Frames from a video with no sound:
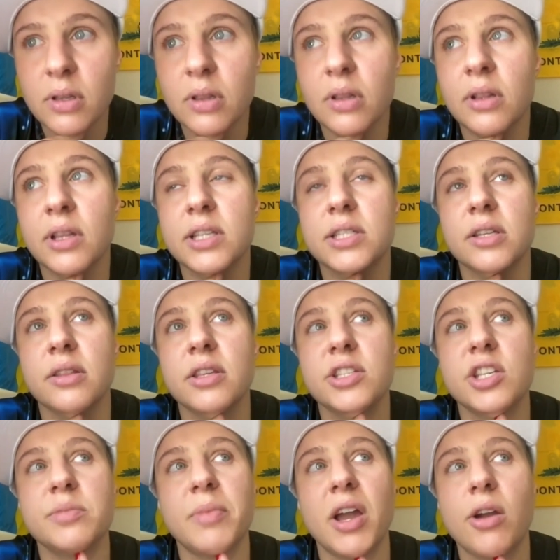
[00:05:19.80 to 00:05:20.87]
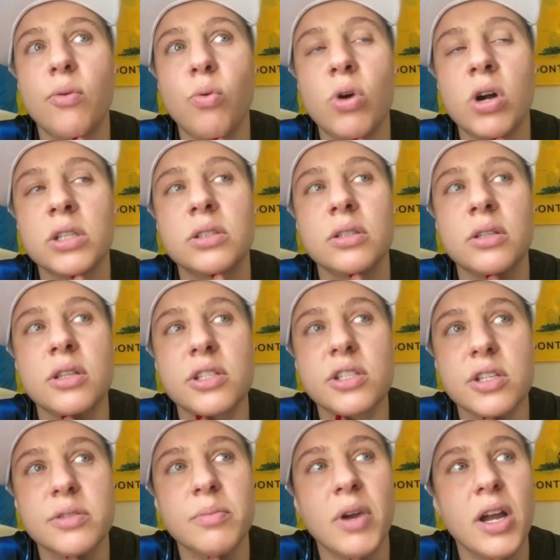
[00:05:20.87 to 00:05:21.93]
Listen, this is my quote. This
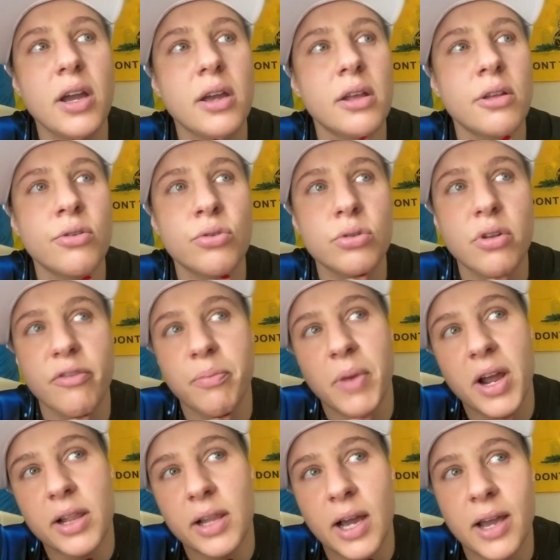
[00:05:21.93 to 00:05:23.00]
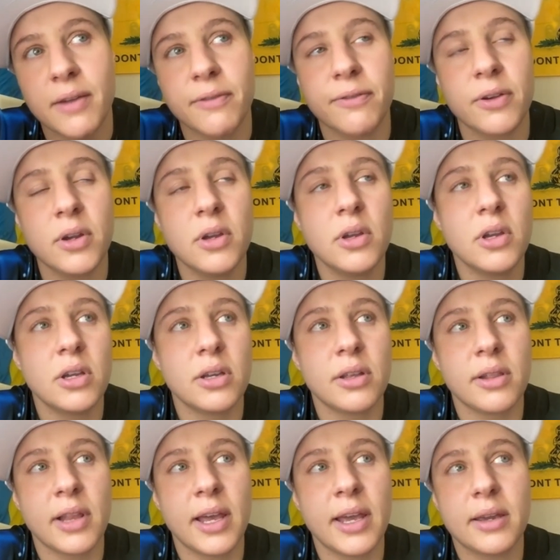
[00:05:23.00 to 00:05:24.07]
is my rule of my life.
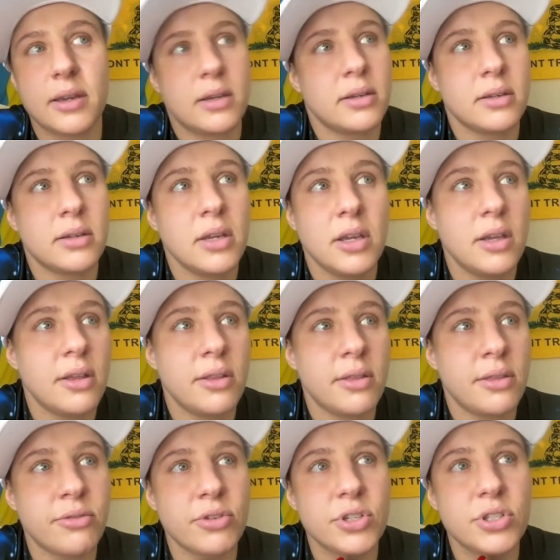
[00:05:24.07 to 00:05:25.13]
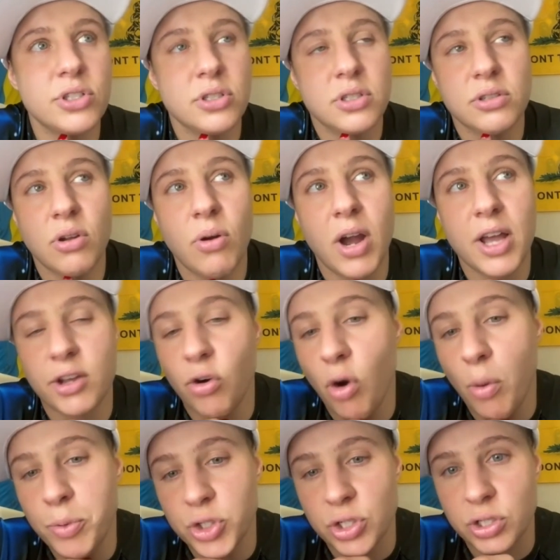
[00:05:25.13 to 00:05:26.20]
There is no other
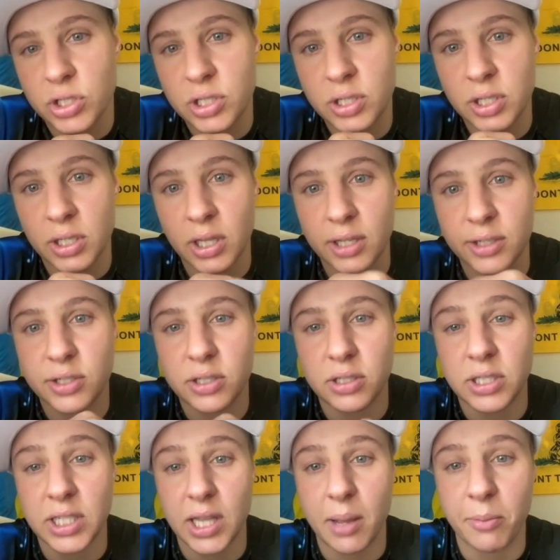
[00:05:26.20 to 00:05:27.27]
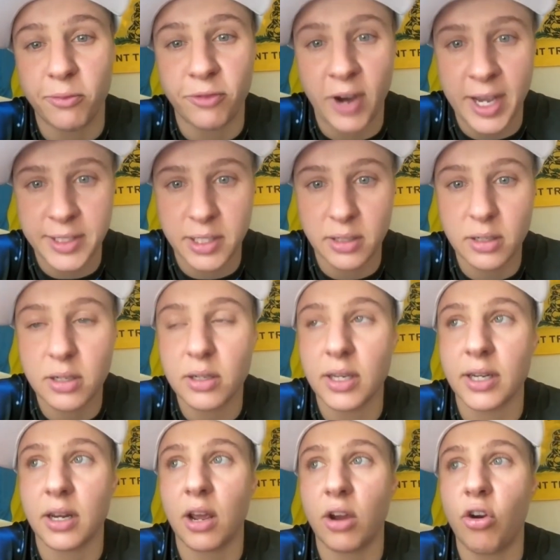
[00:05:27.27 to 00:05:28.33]
option till I'm fighting,
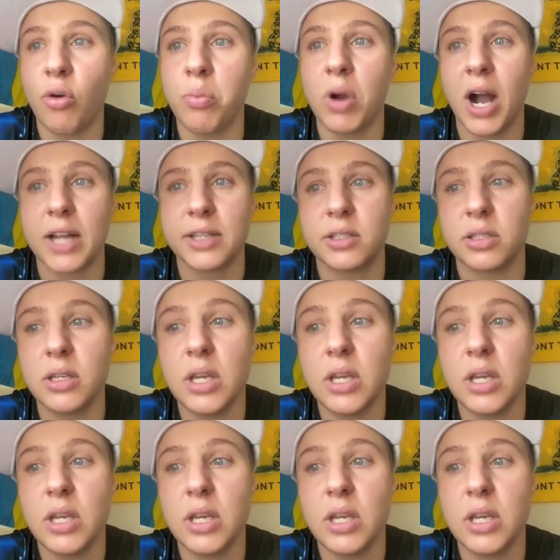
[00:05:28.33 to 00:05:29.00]
and I hope God